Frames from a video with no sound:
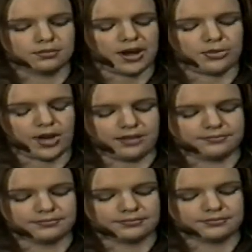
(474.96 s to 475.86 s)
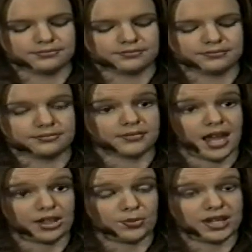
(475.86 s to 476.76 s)
By the way,
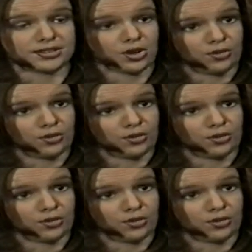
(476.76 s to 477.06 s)
Halloween is